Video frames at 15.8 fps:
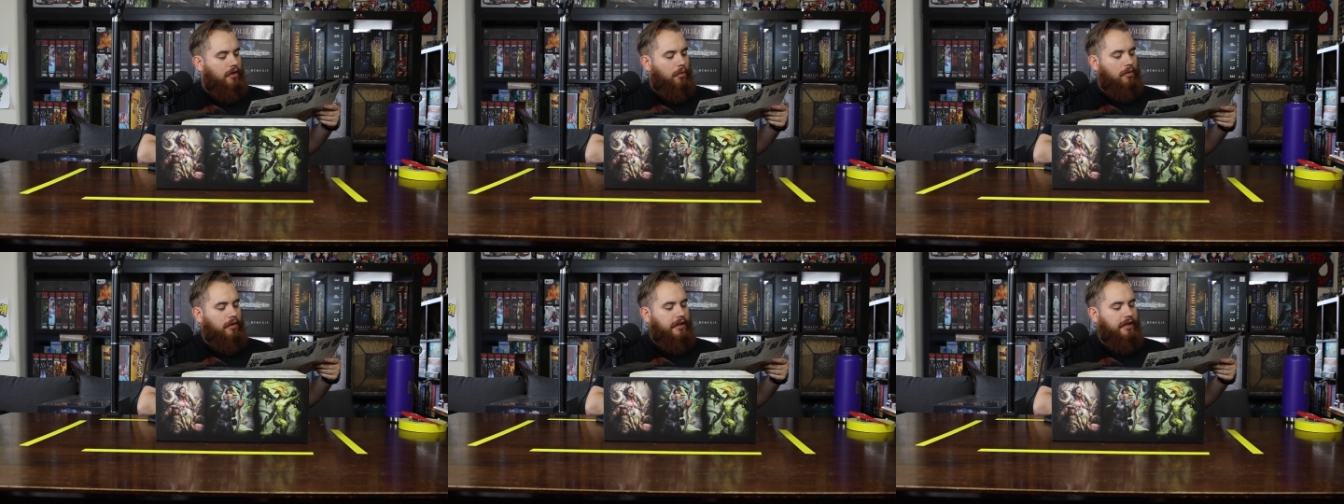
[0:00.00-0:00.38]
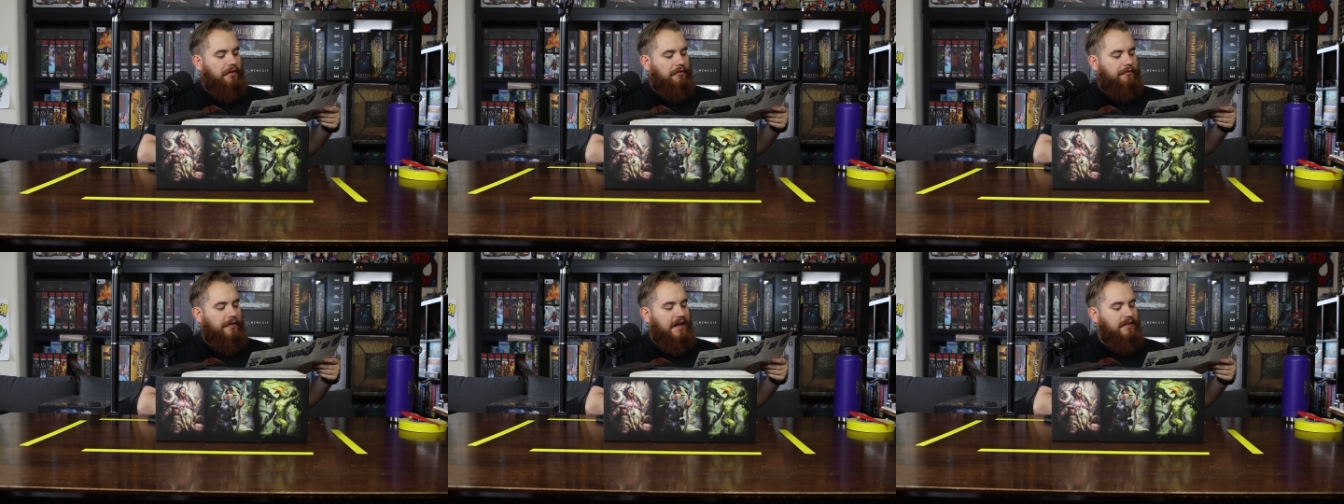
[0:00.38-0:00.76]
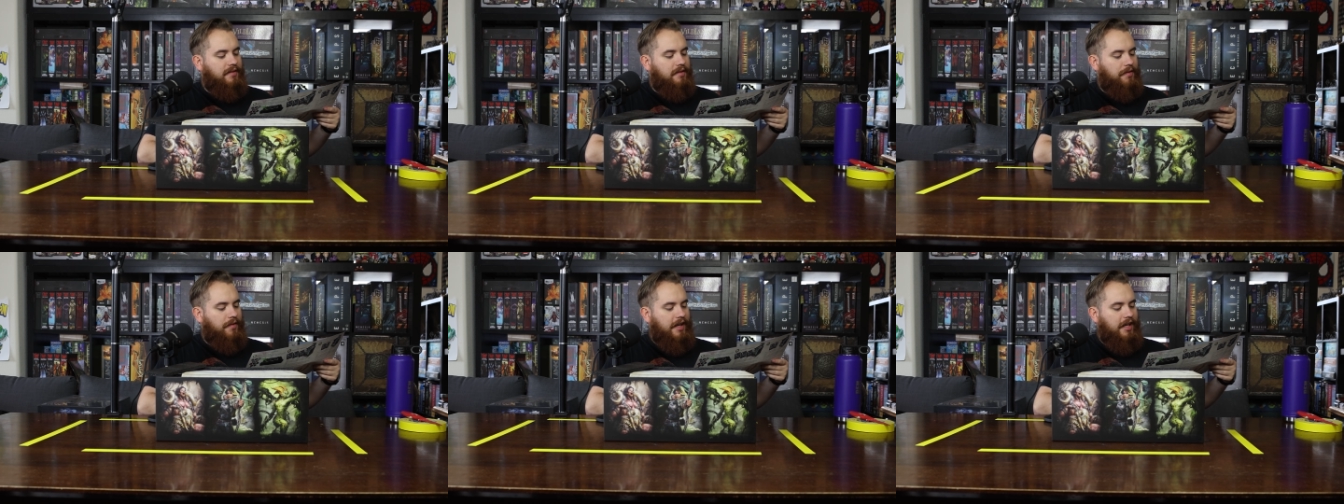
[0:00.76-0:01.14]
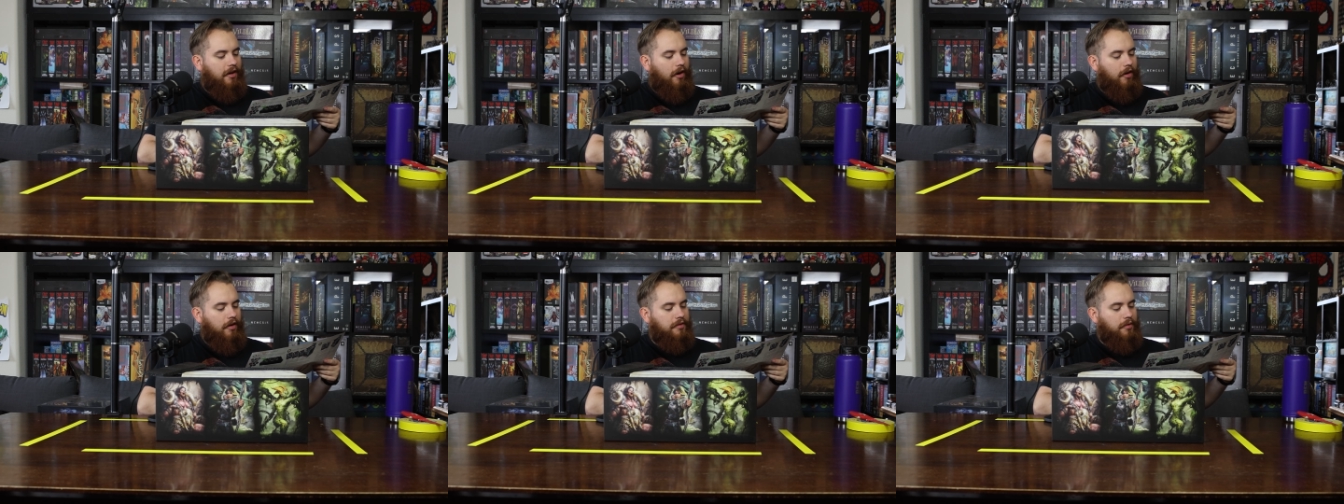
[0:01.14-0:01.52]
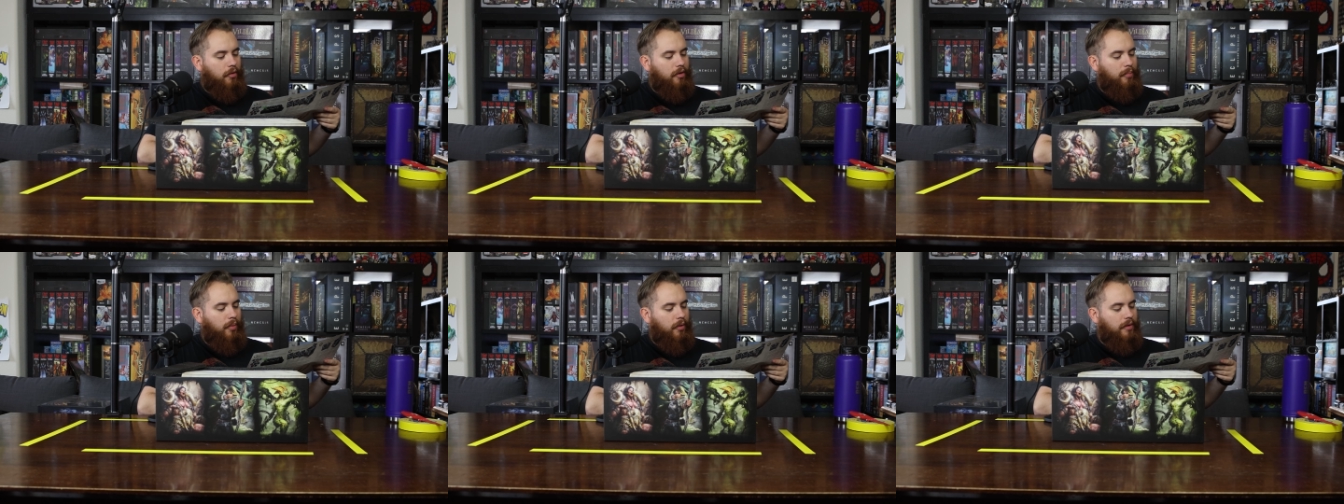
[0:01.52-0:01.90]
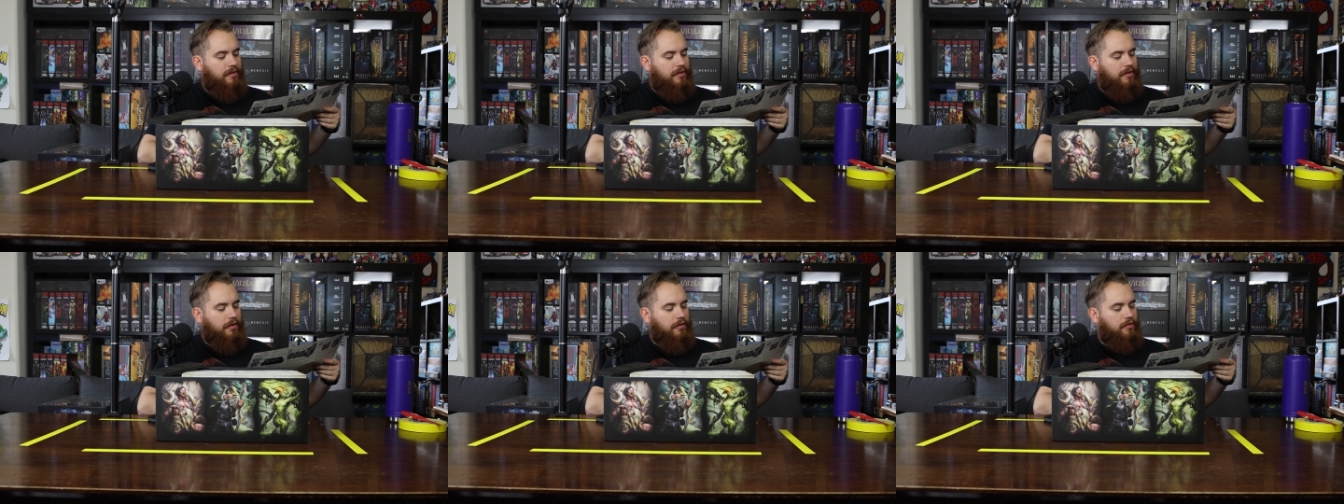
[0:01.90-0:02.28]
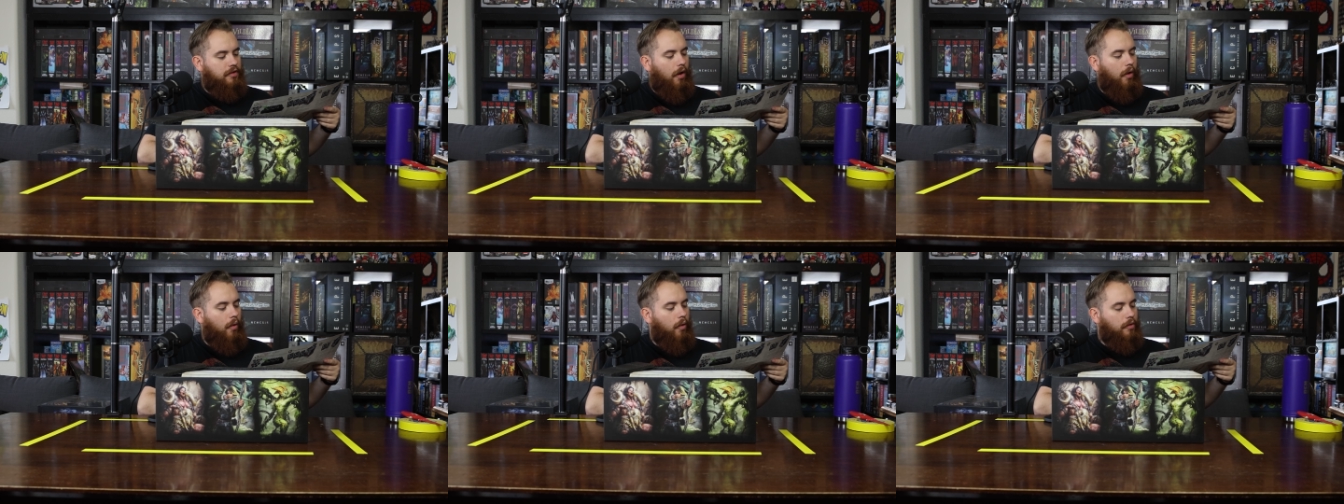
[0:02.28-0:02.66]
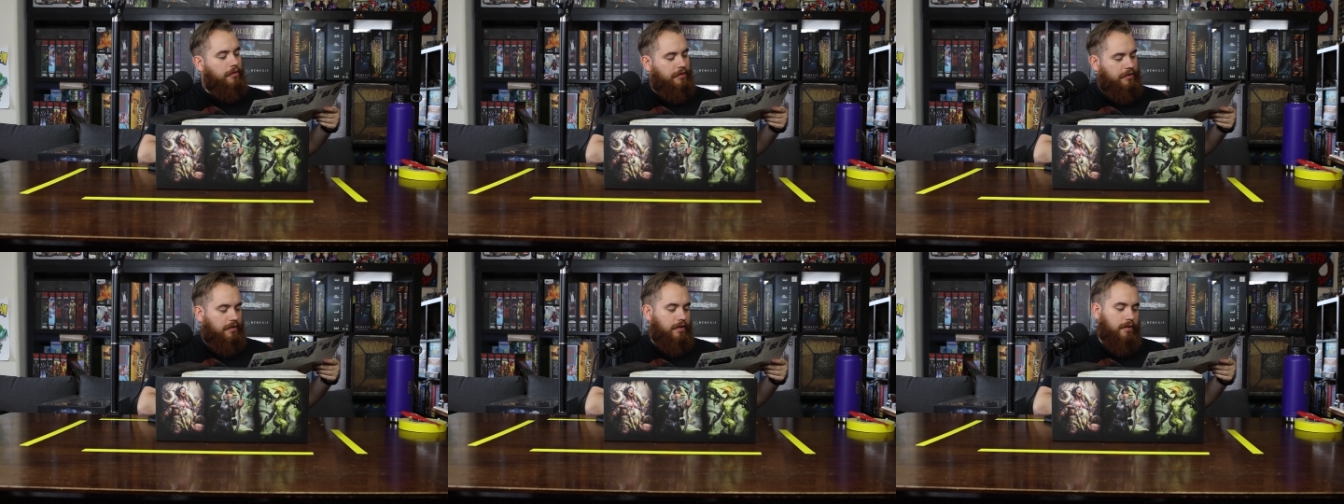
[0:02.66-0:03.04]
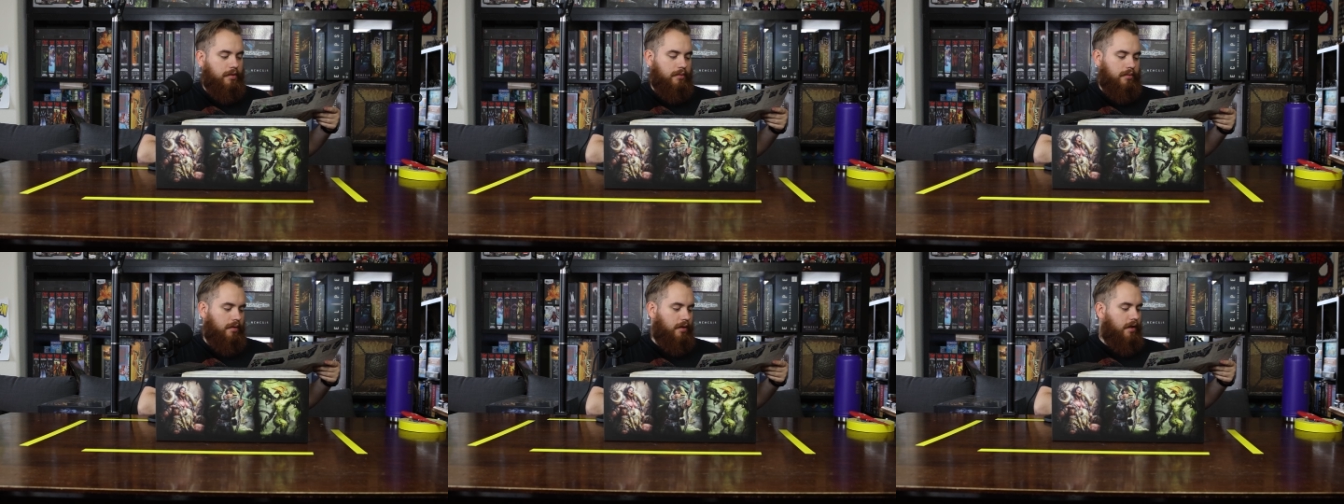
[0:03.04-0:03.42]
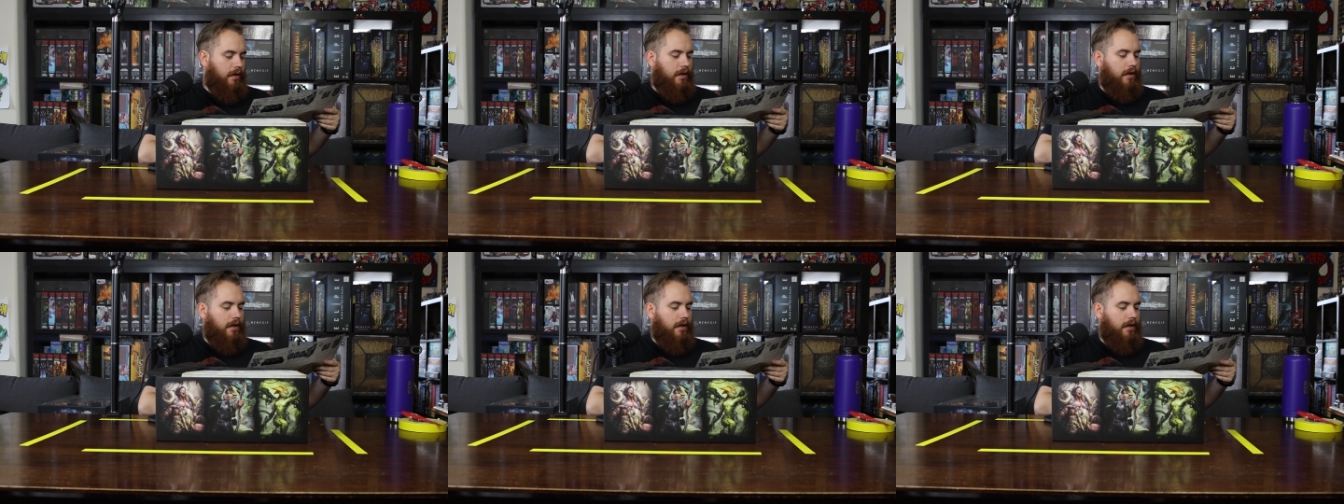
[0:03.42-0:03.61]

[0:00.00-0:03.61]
nor look at the faces of any cards or boards until told to.